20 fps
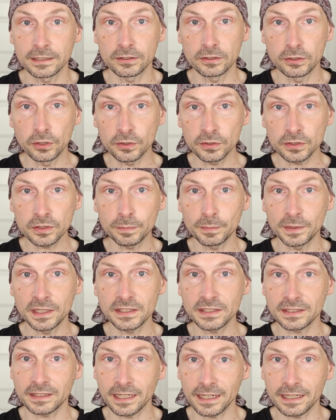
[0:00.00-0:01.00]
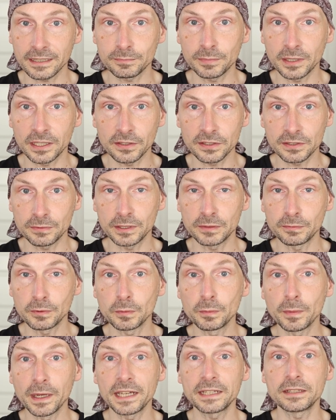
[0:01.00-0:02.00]
Don't miss that, because it will
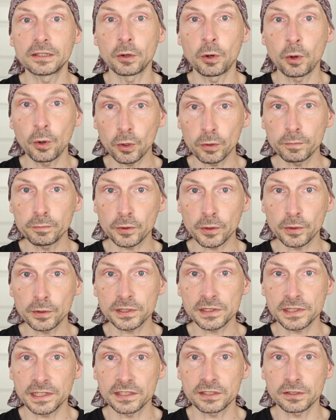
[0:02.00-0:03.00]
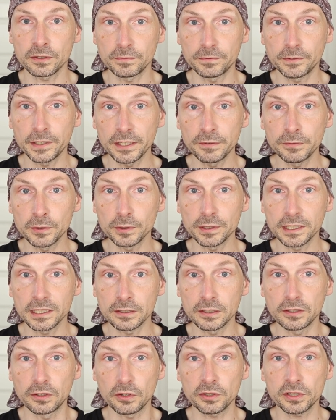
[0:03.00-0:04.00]
make the whole process of reviewing
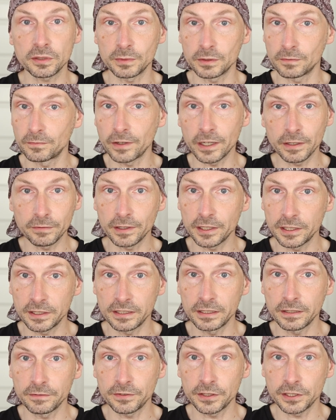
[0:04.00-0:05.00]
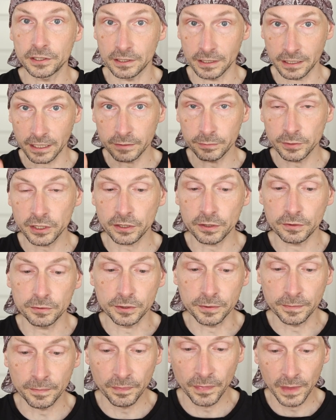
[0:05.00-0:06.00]
the document very, very inefficient. Let me show you.